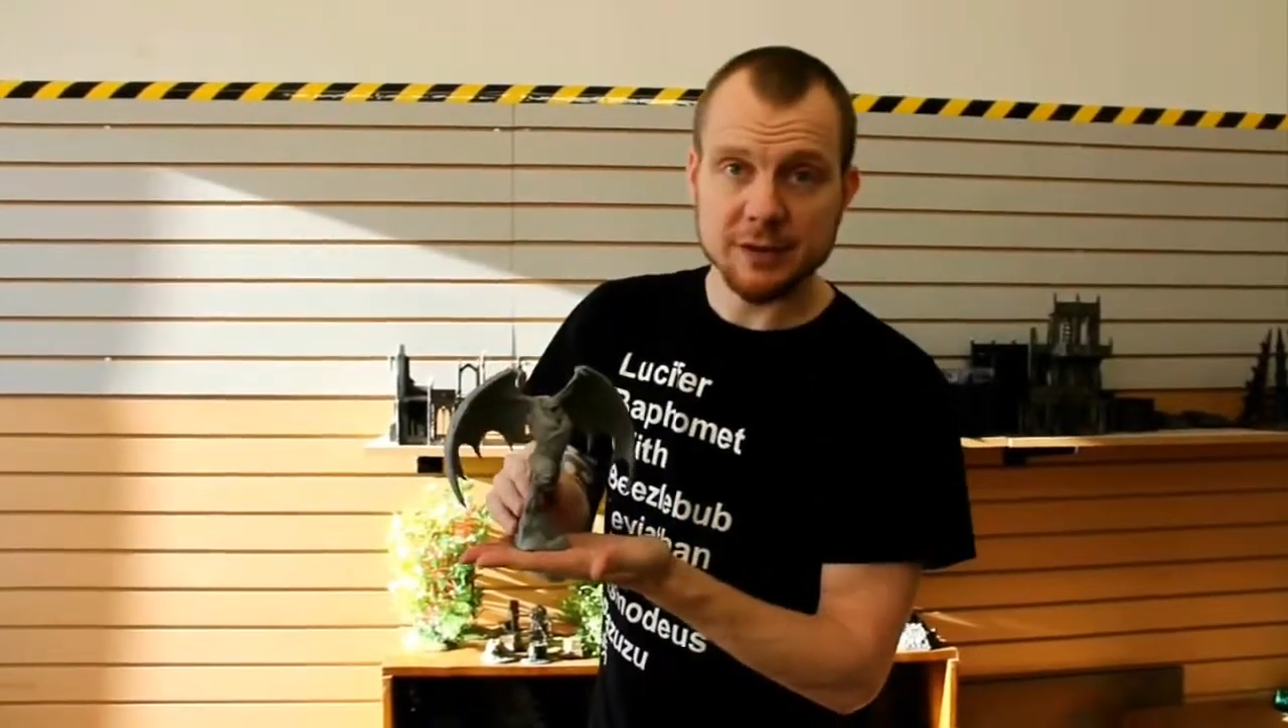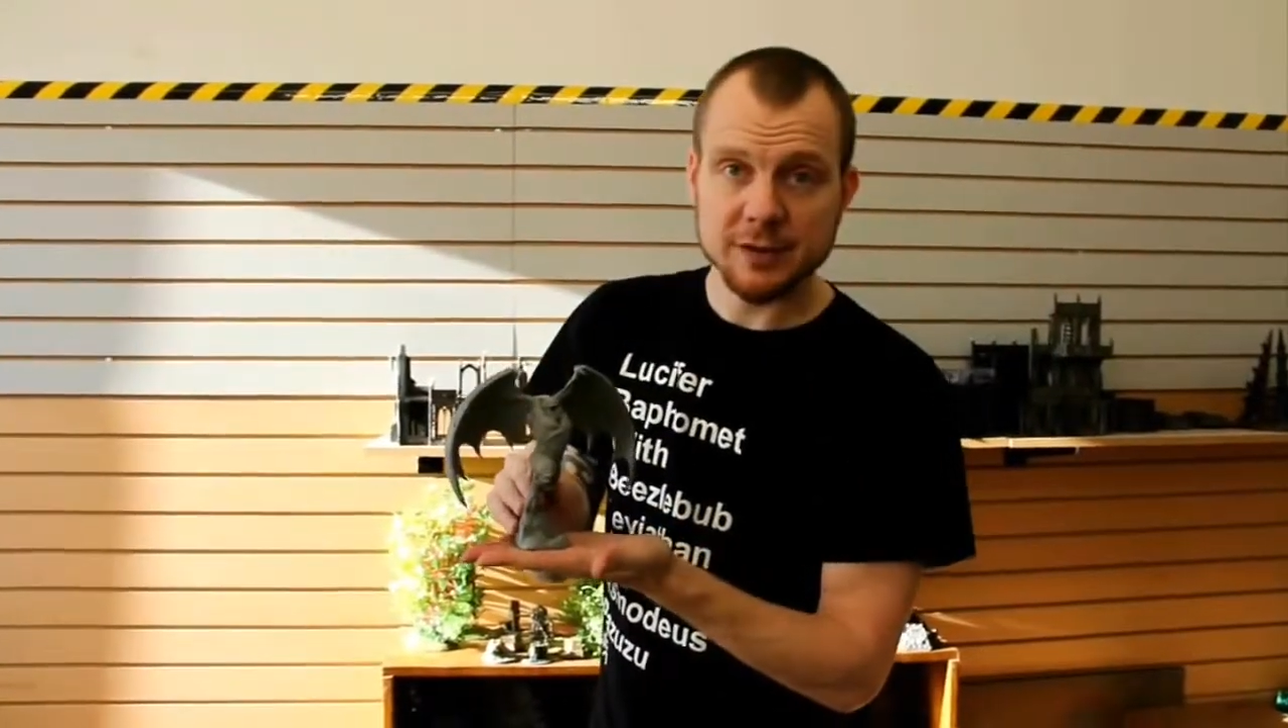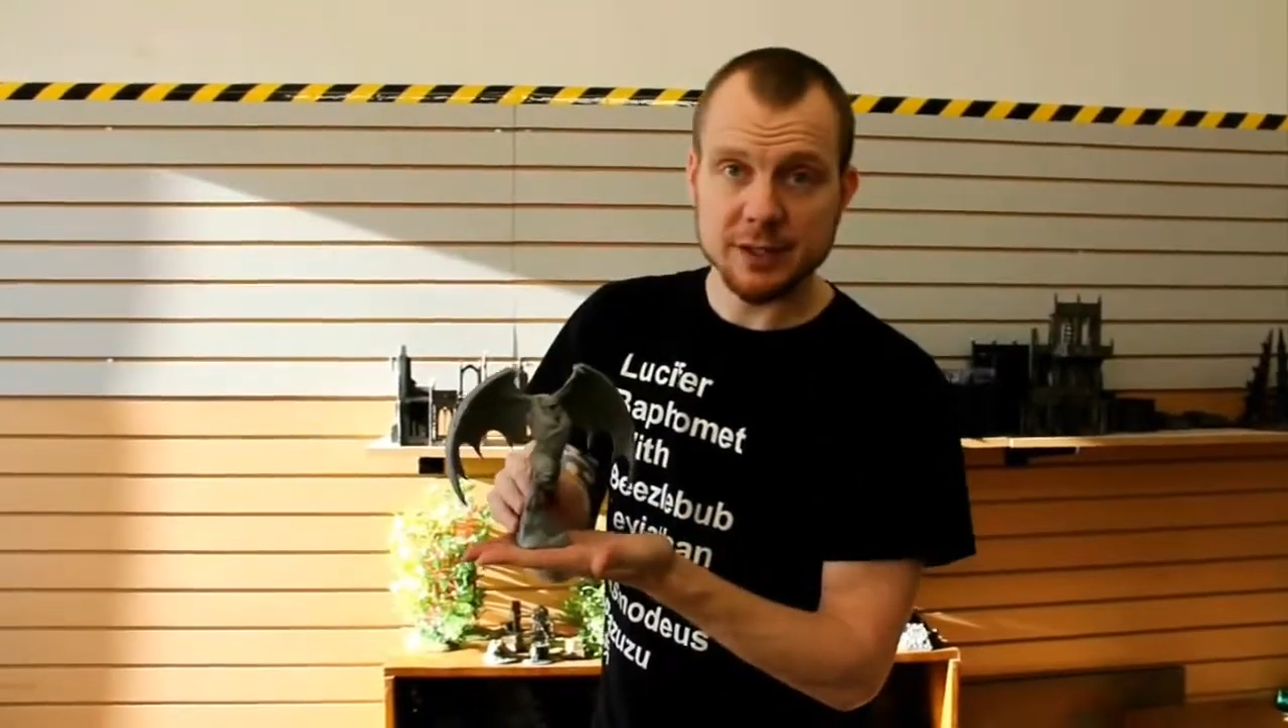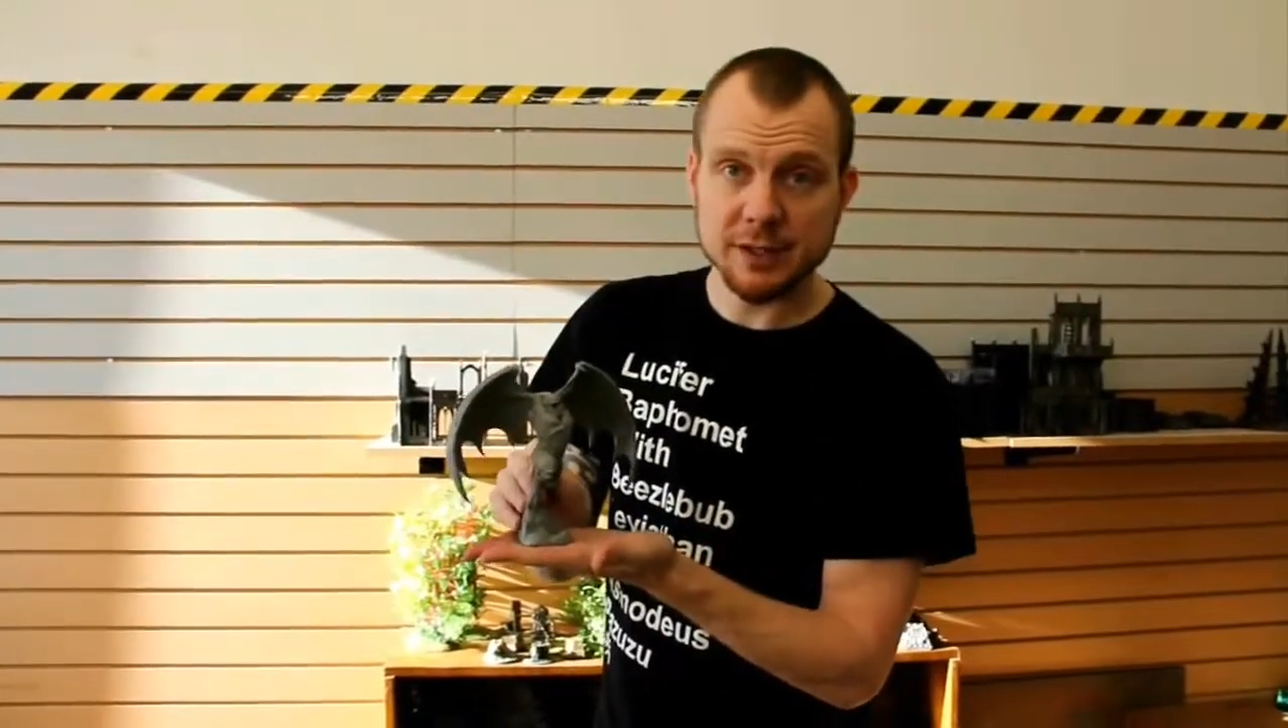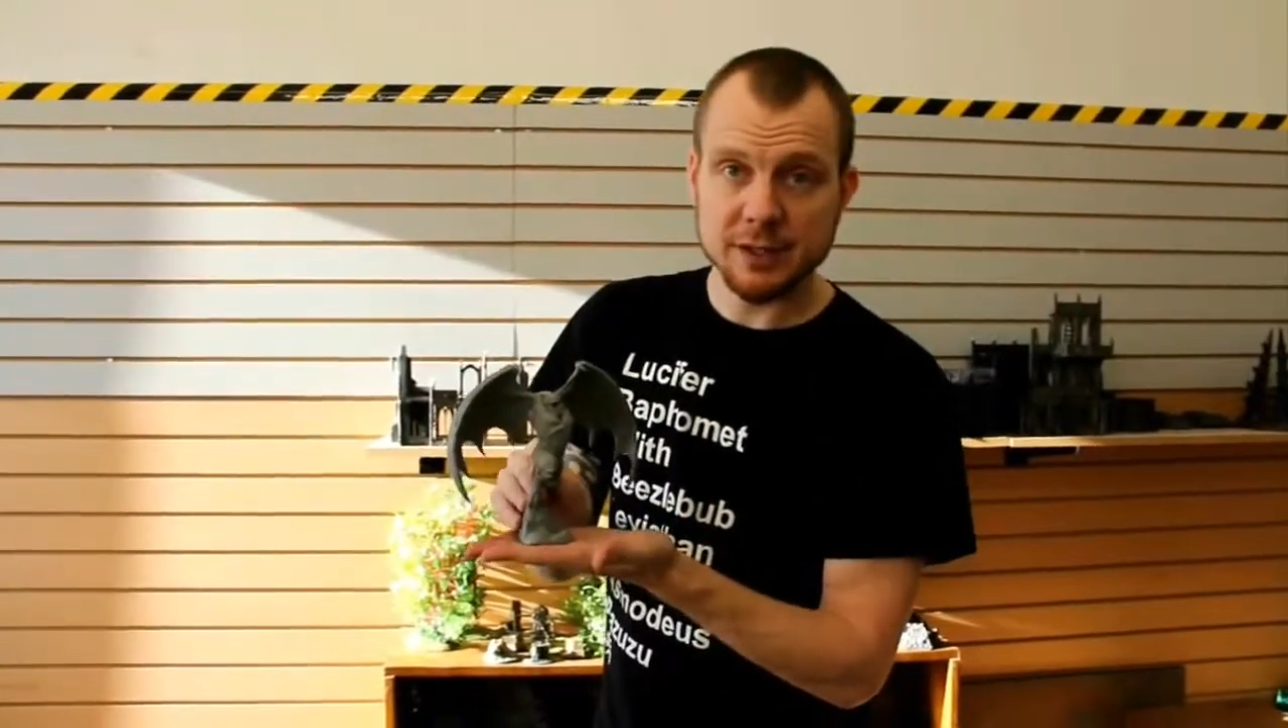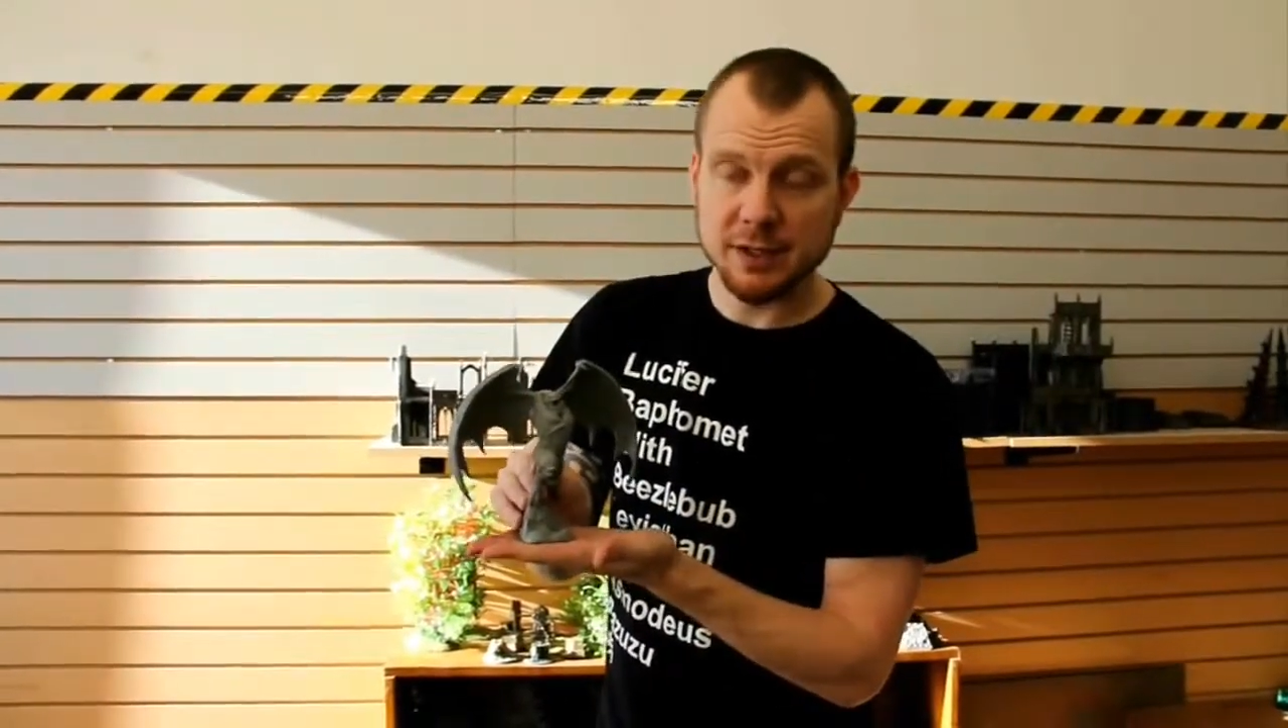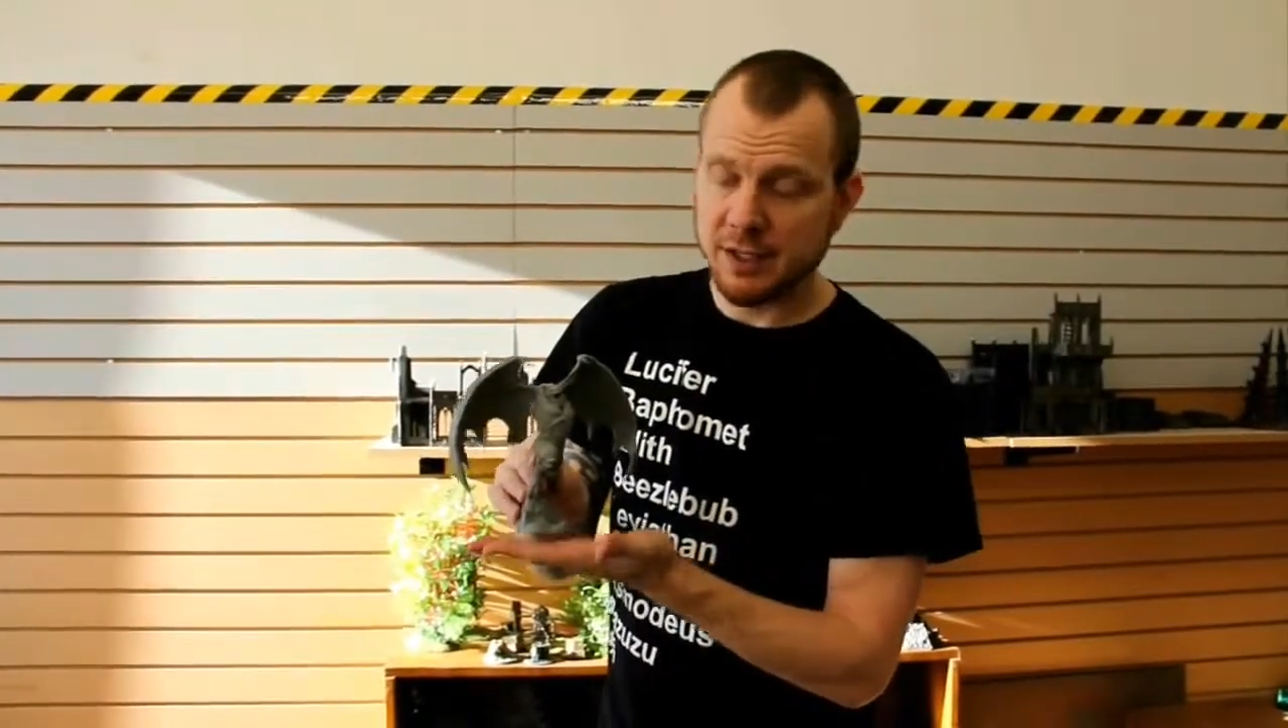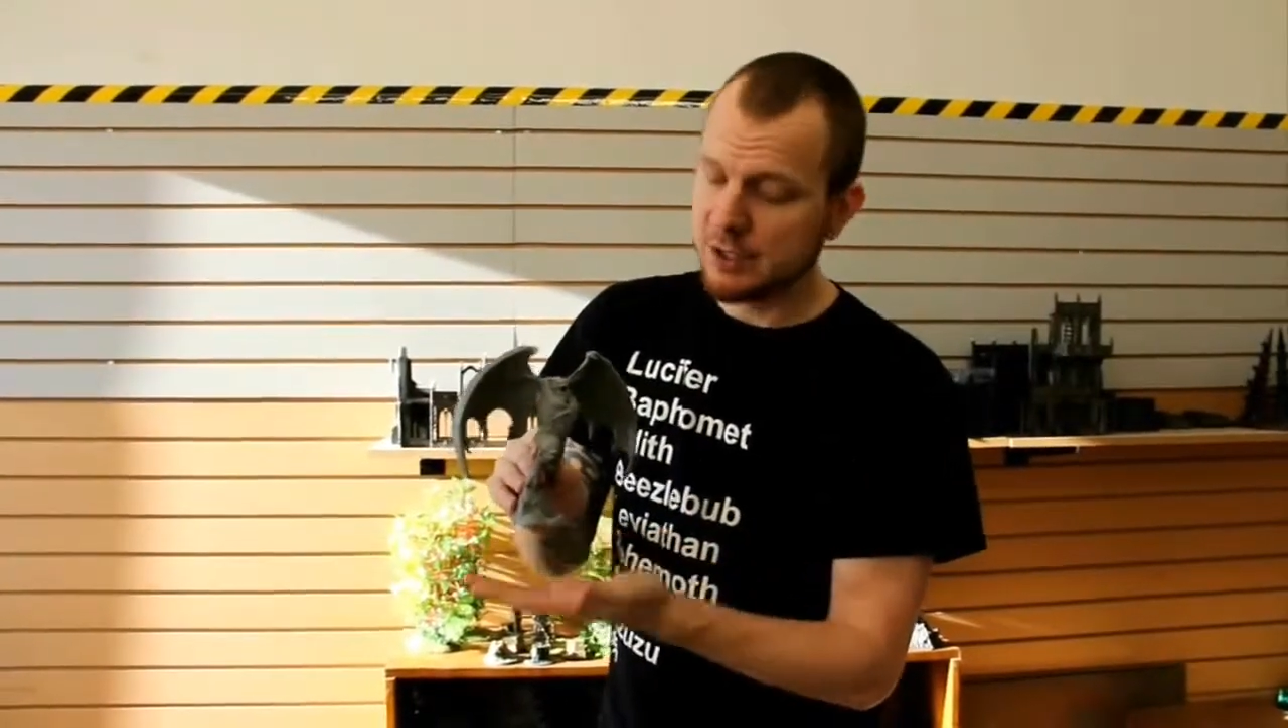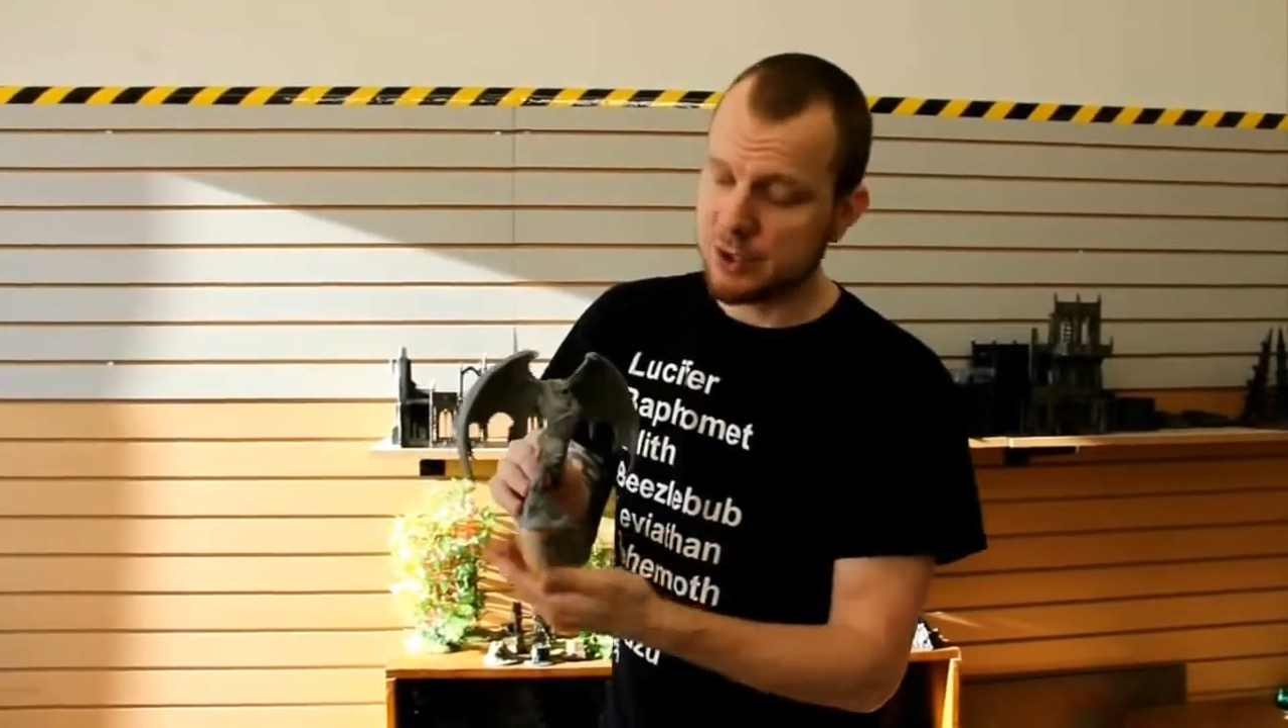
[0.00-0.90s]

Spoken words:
under here.